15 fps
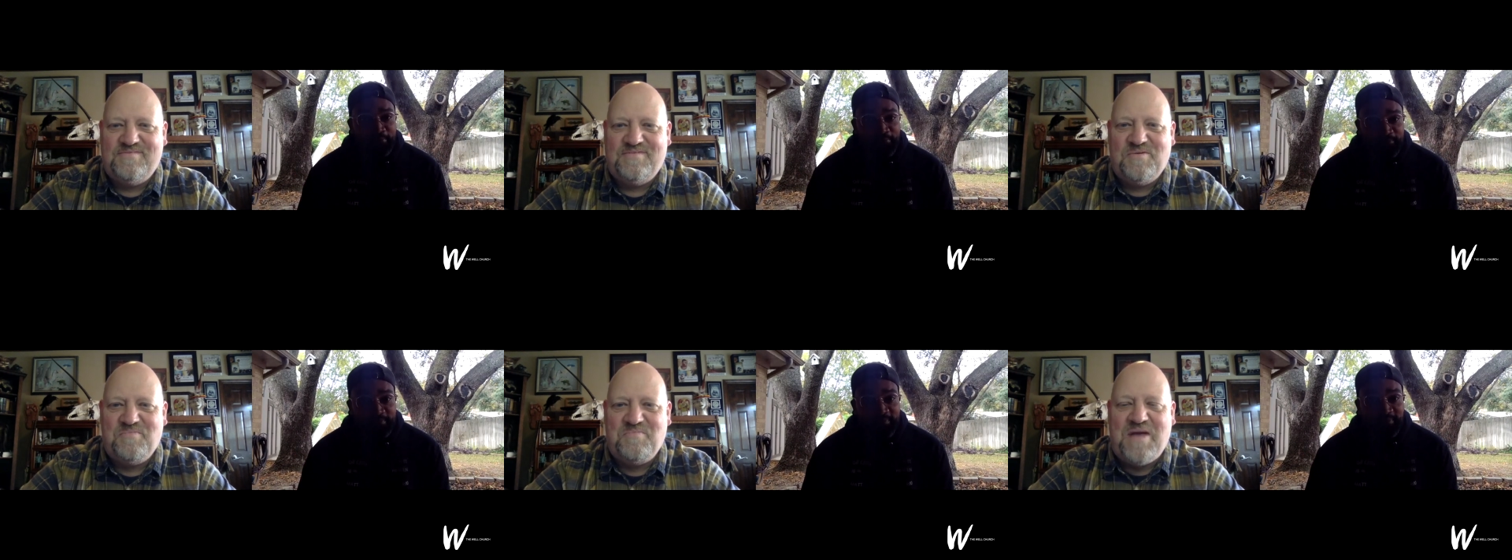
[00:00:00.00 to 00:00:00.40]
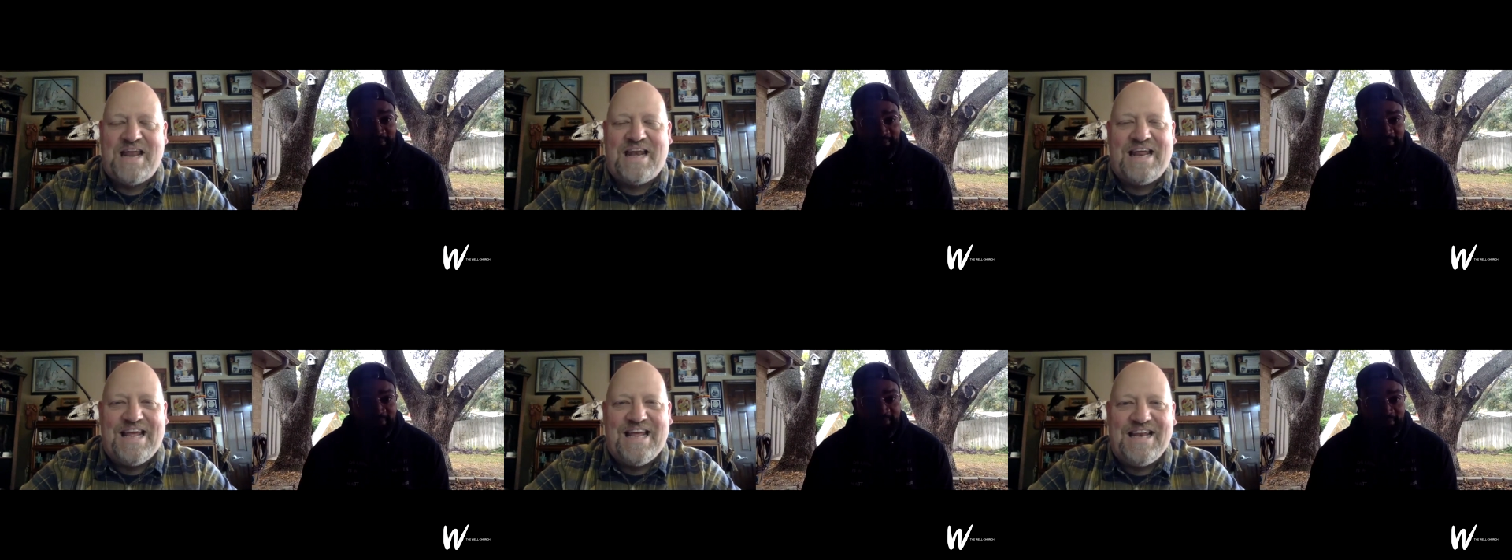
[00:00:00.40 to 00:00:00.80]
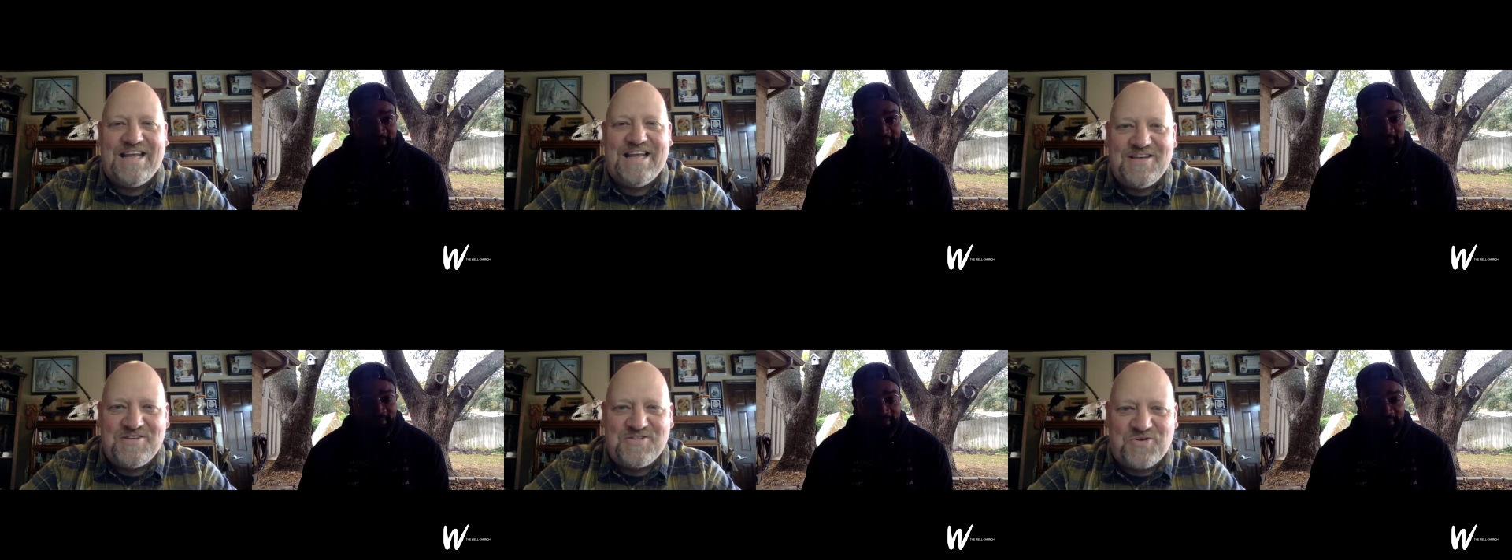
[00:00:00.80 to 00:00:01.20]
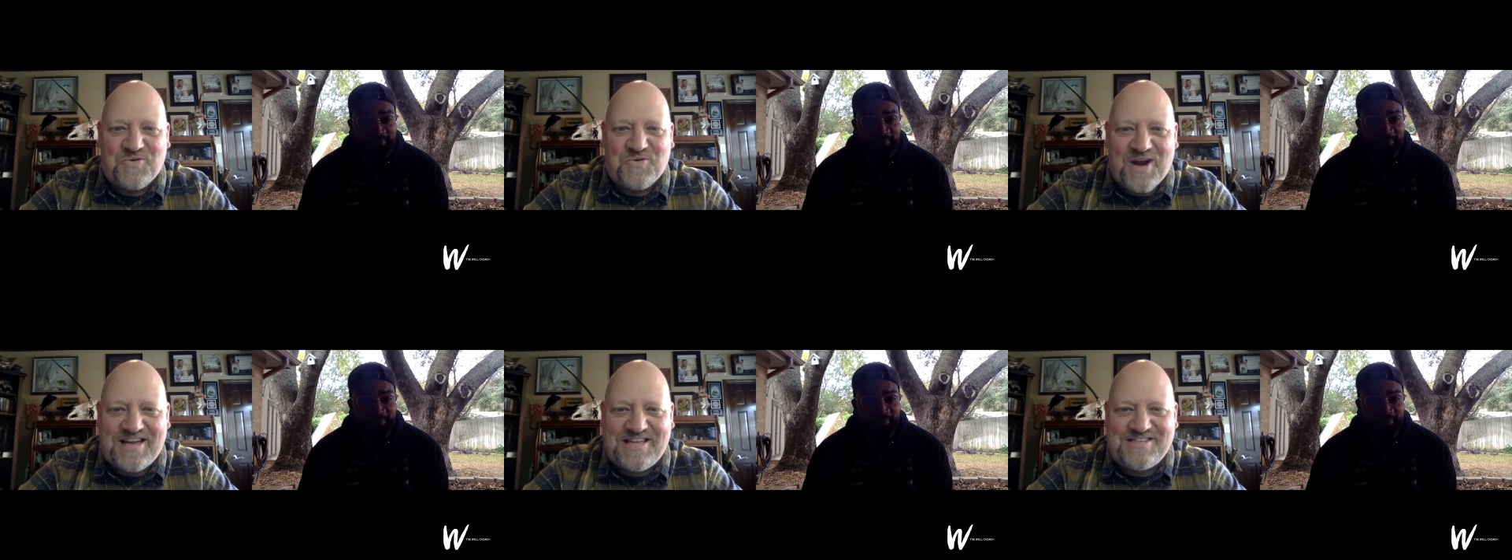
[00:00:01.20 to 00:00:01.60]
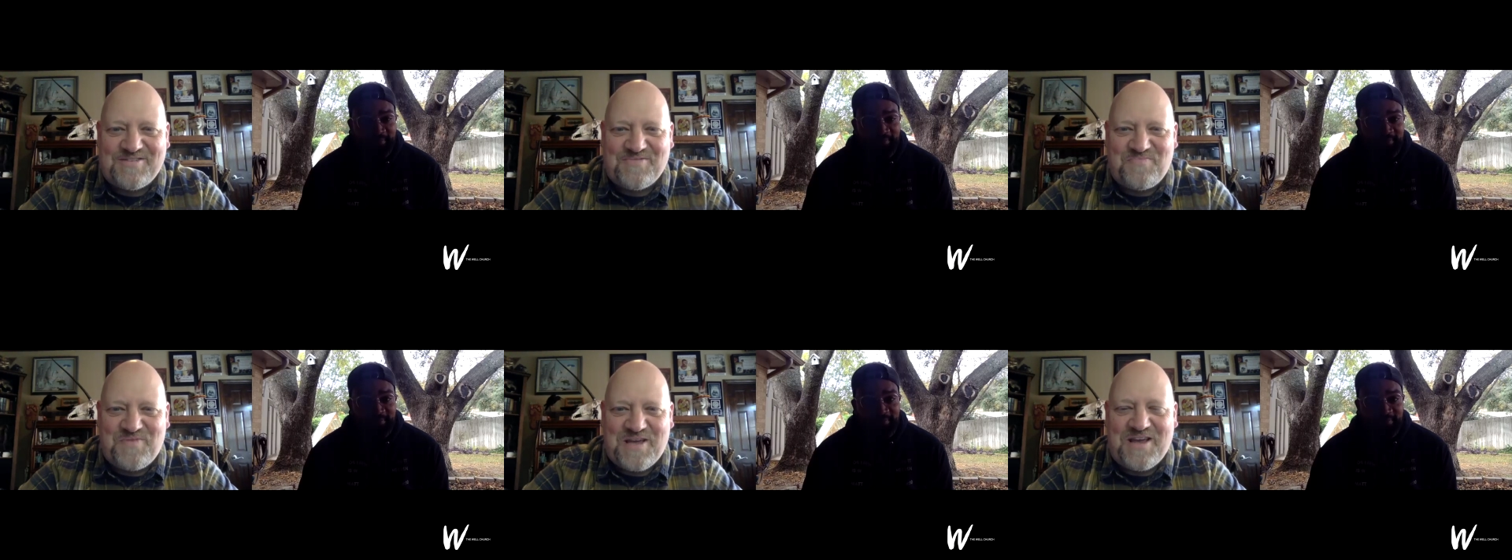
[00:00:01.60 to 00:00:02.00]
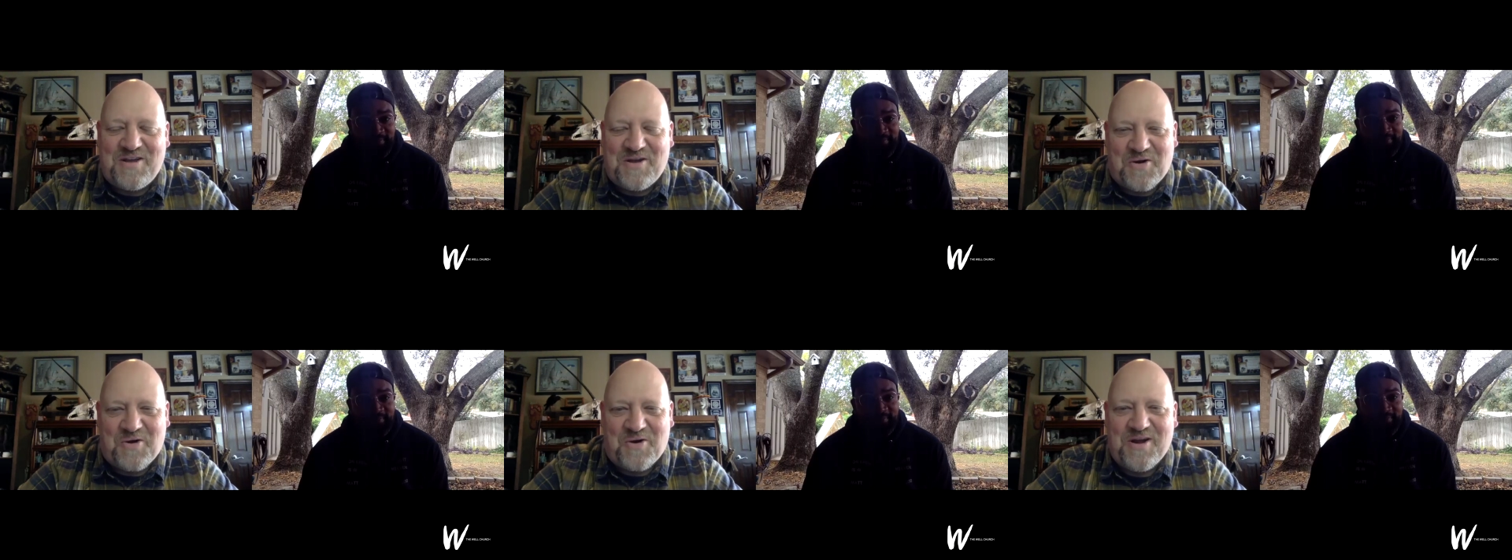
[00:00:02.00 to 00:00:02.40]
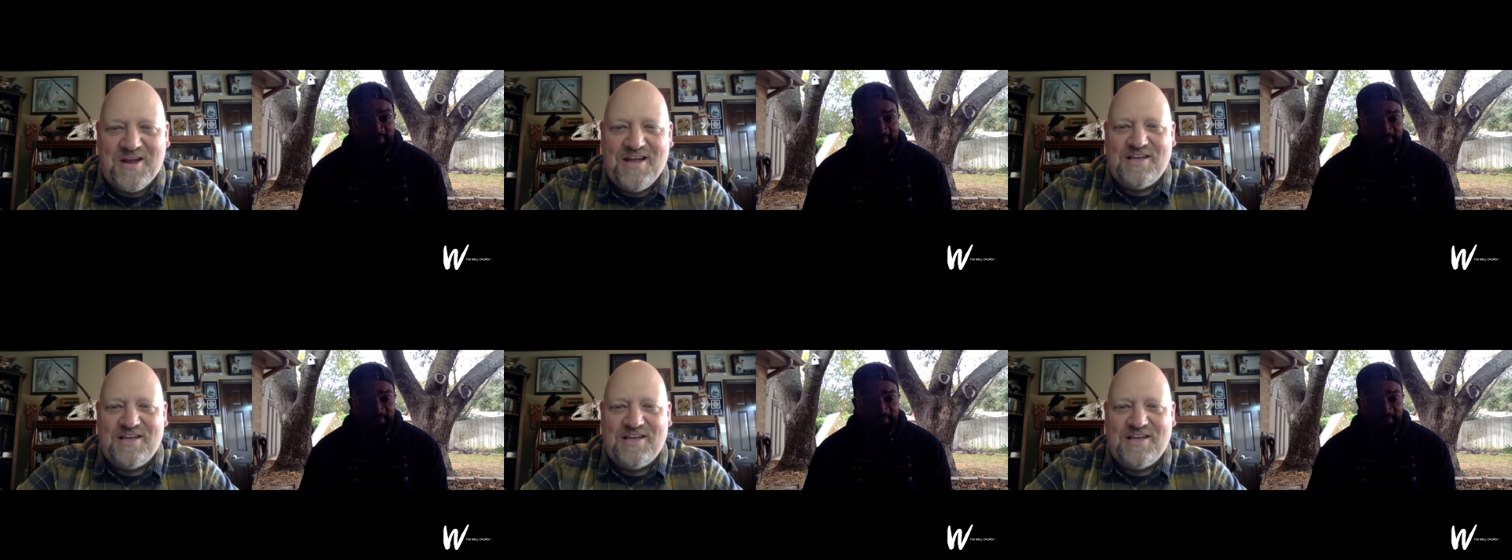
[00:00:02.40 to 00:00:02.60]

Man, it is great to be here,